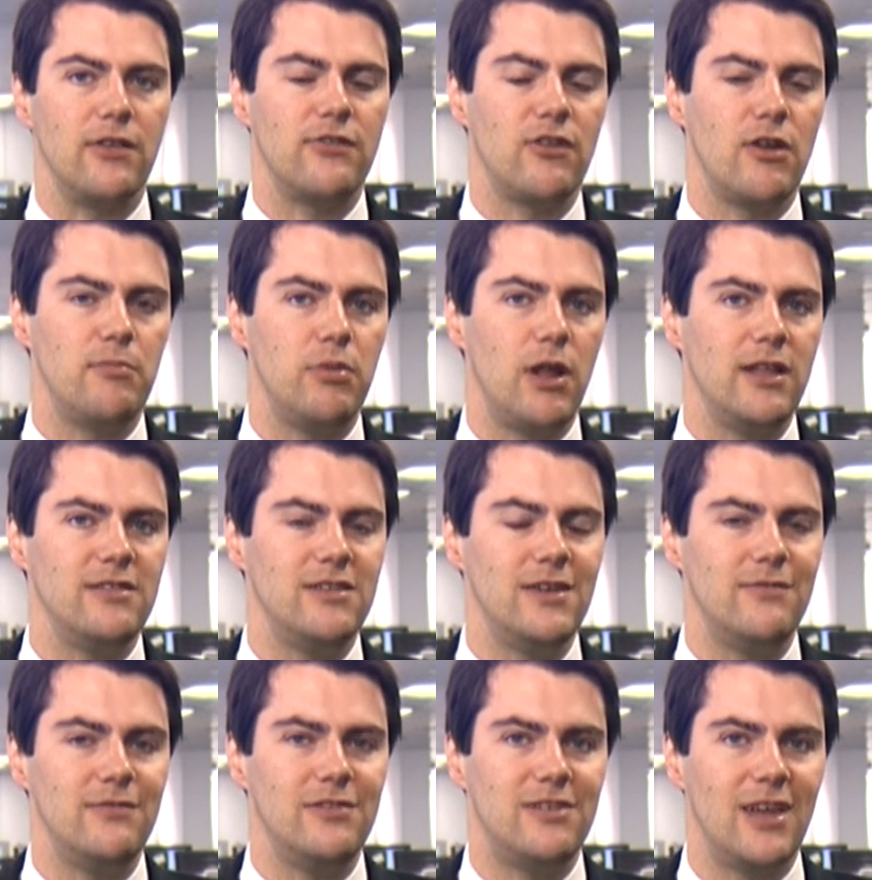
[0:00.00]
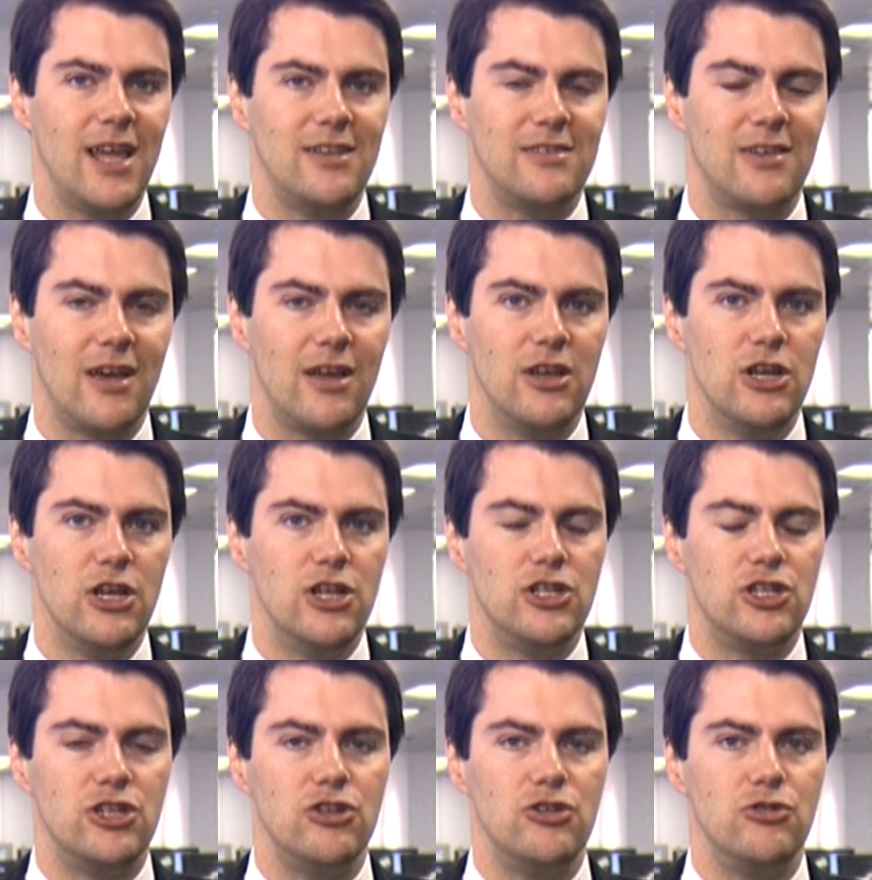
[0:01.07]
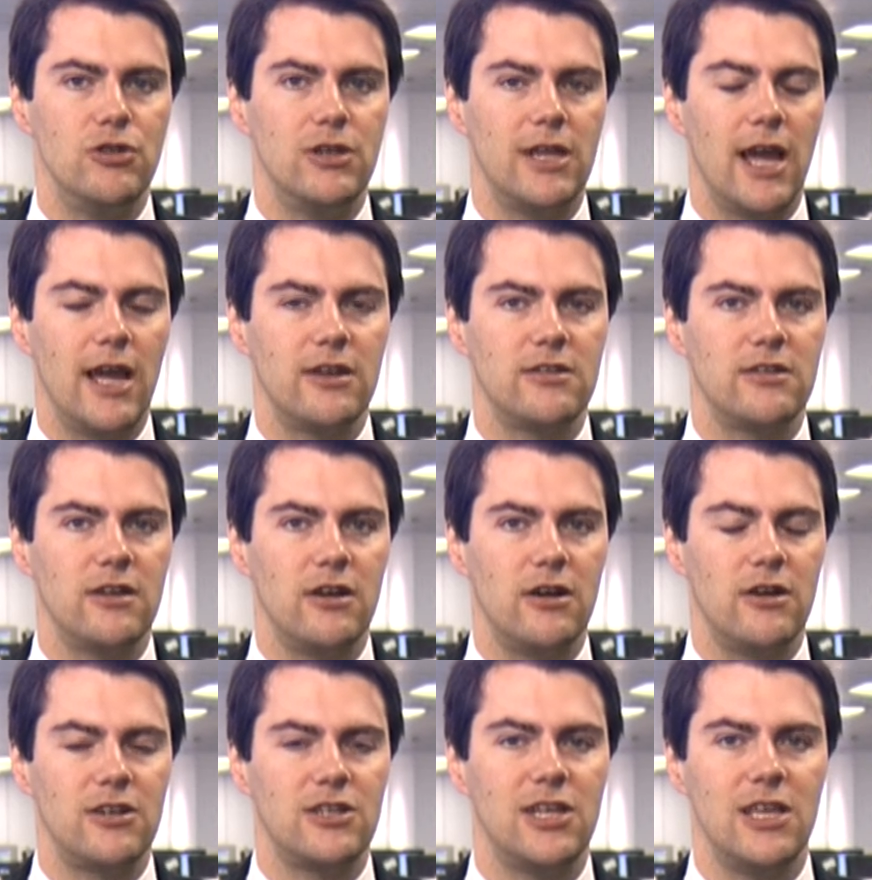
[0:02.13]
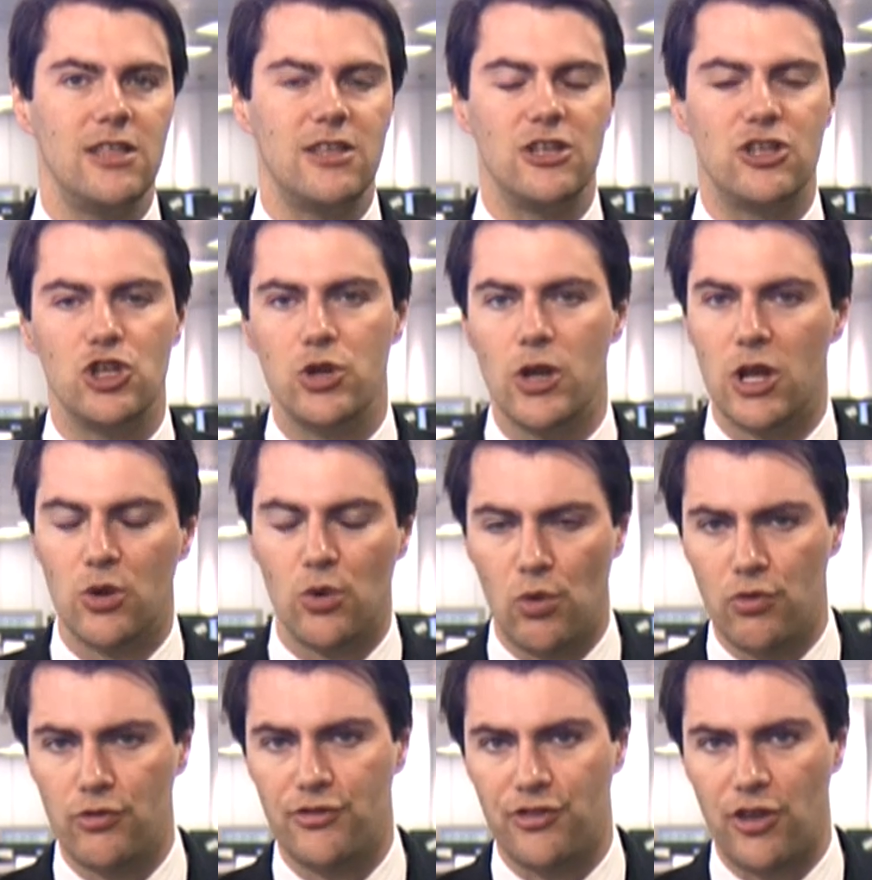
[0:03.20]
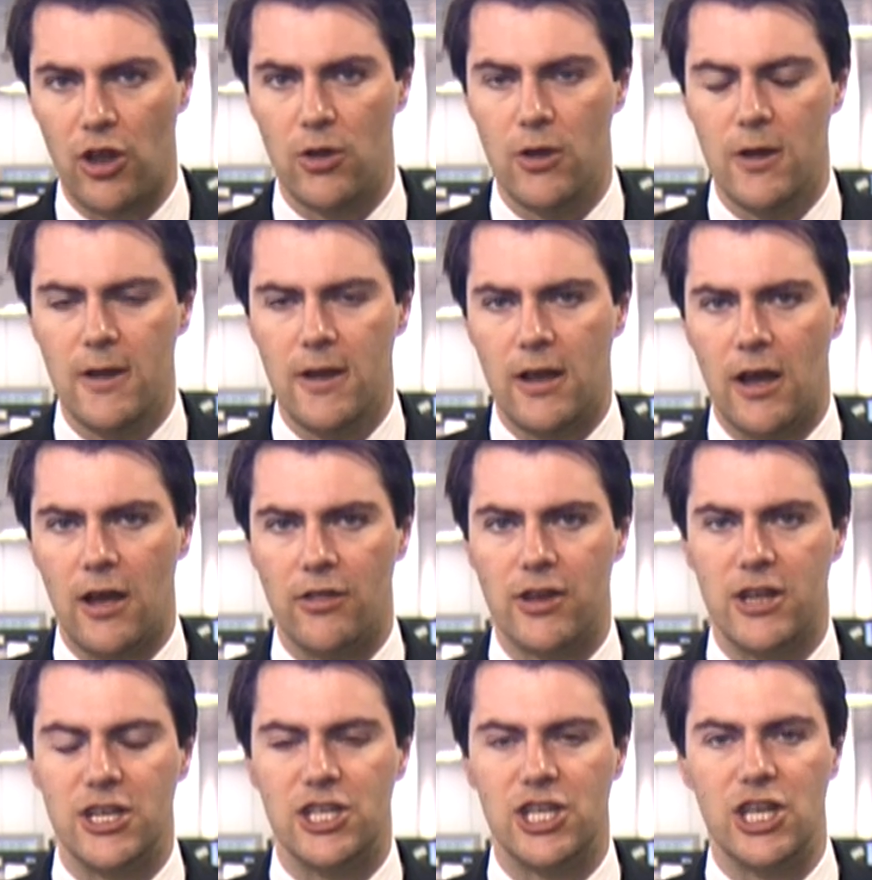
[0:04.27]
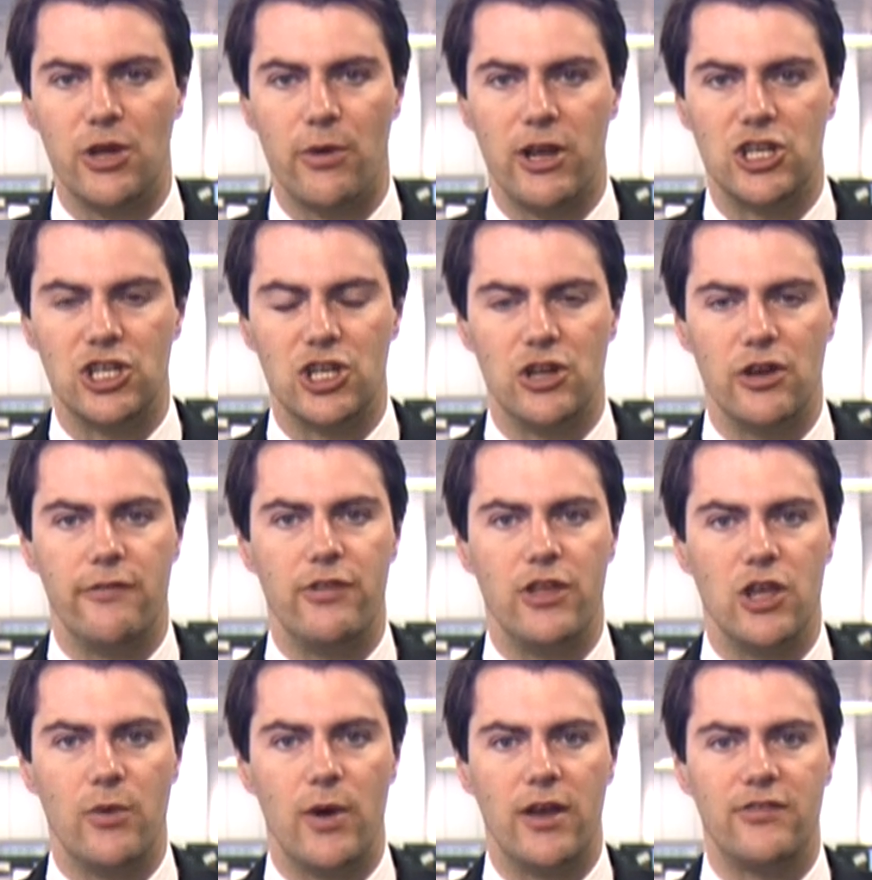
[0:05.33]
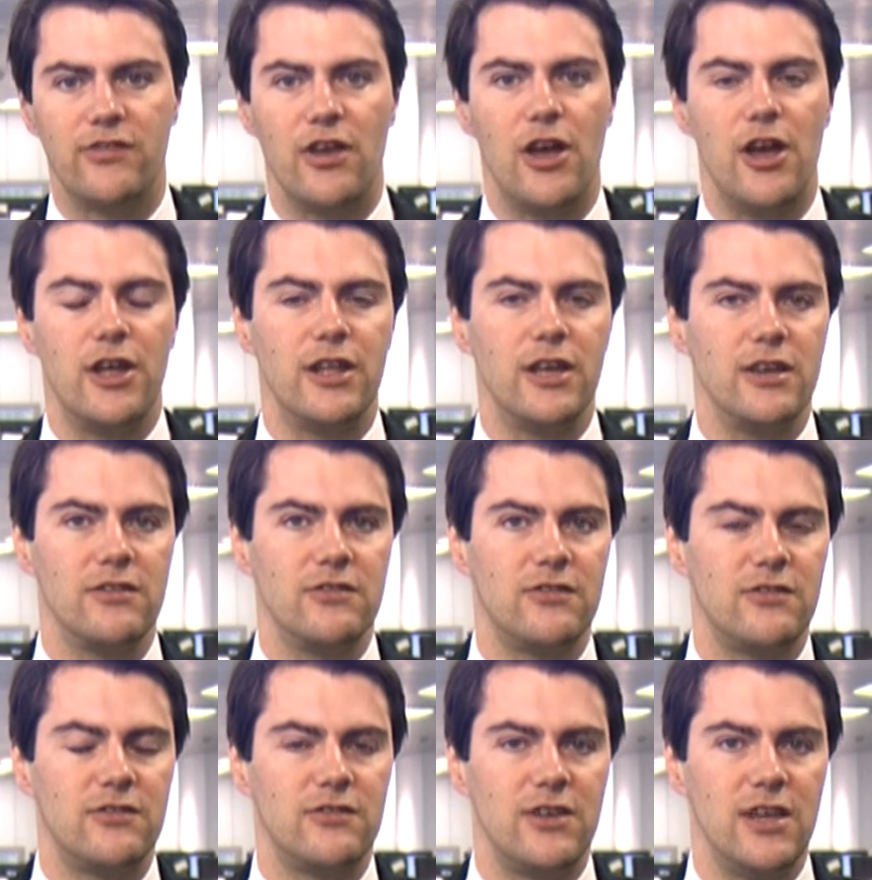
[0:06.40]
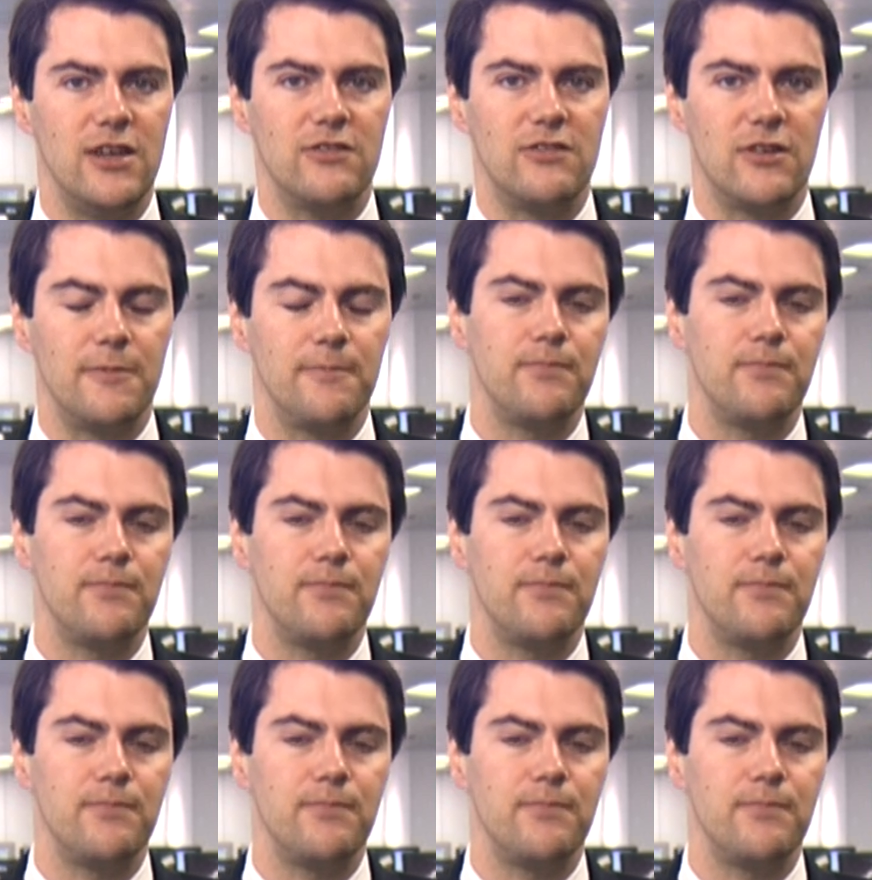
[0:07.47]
So plenty of data to get our teeth into, and also the continuation of the US earnings season.